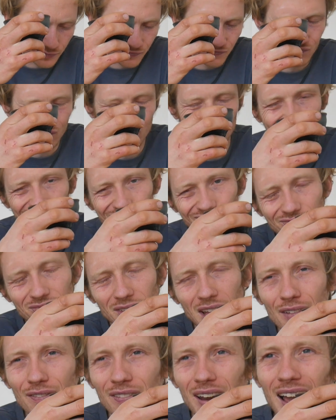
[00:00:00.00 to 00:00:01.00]

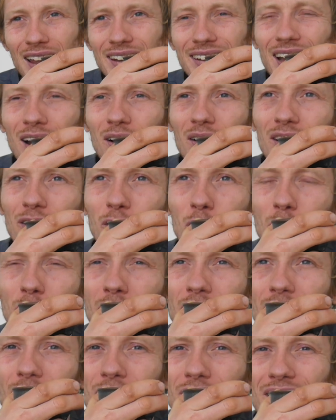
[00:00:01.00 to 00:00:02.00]
That flattened out a little
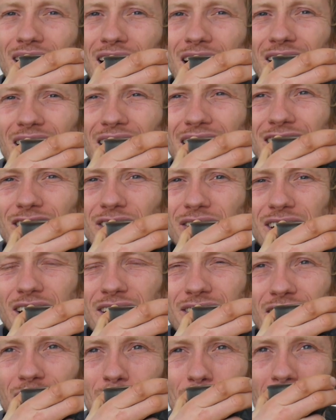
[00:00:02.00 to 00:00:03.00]
bit. Now it kind of just
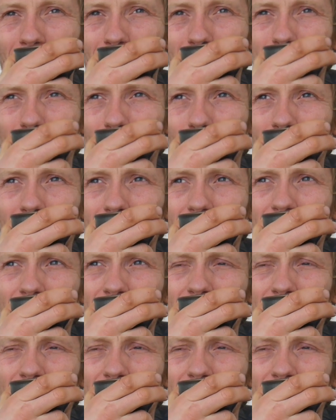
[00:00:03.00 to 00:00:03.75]
tastes like macaroni.